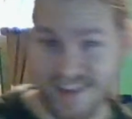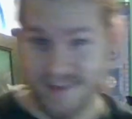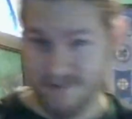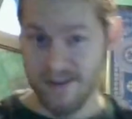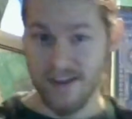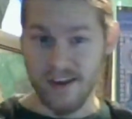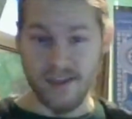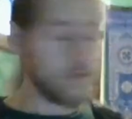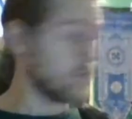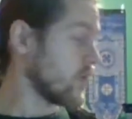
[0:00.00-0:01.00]
is D&D
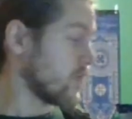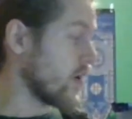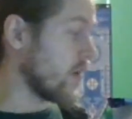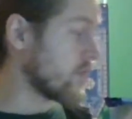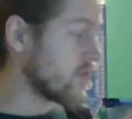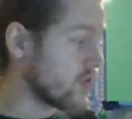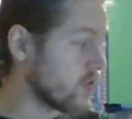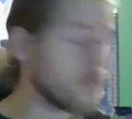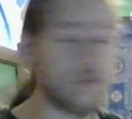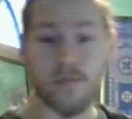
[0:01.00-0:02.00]
3.5.
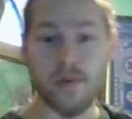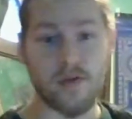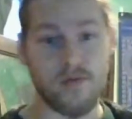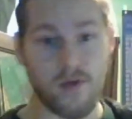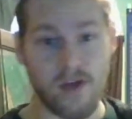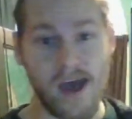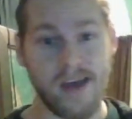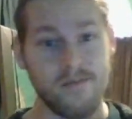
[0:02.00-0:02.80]
So there's a book for that.